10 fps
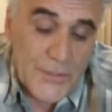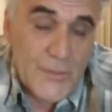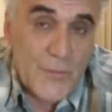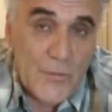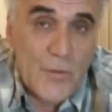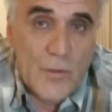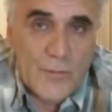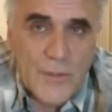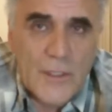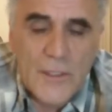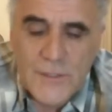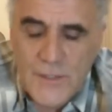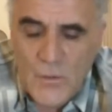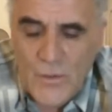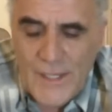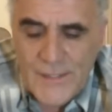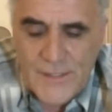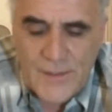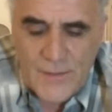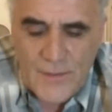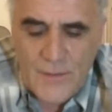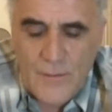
this before because in the West,